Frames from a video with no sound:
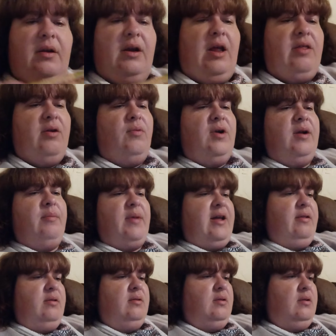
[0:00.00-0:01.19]
Another one of
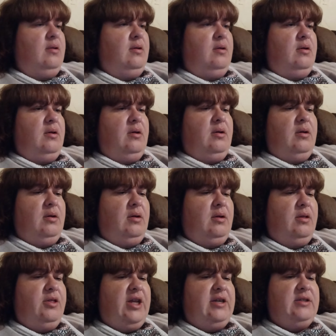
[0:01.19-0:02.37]
my
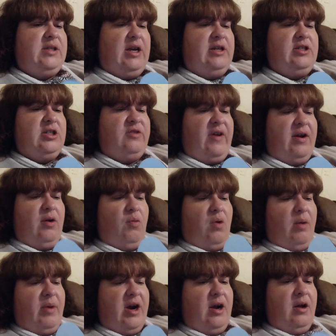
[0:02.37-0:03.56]
things that I just found at
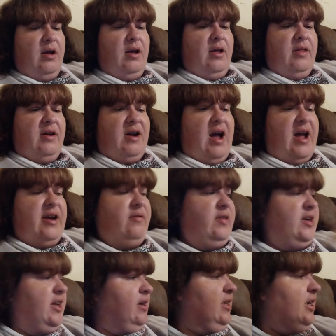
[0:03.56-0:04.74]
Walmart. They're kind of
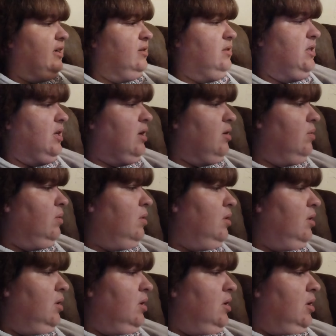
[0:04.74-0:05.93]
addicting, so
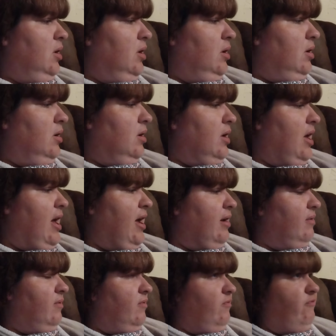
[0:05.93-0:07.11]

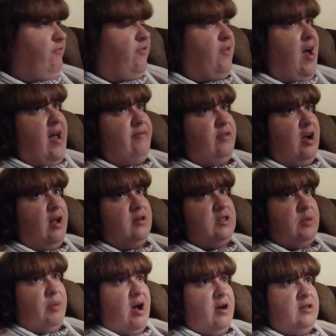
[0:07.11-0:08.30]
at
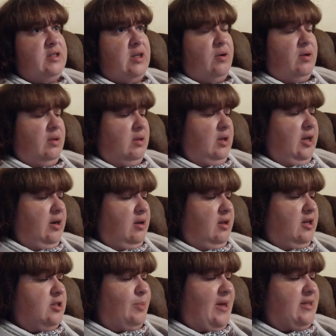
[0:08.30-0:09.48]
$5 a box, so a
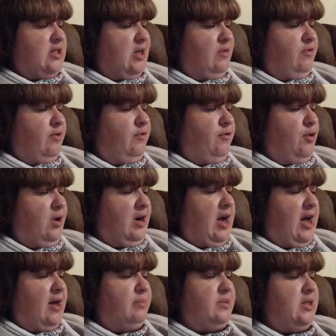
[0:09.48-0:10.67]
little expensive for four
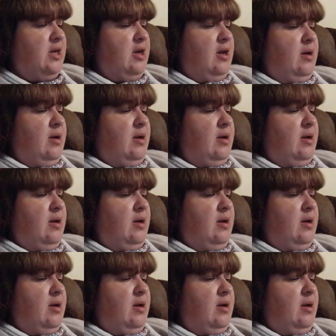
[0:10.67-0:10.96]
cups.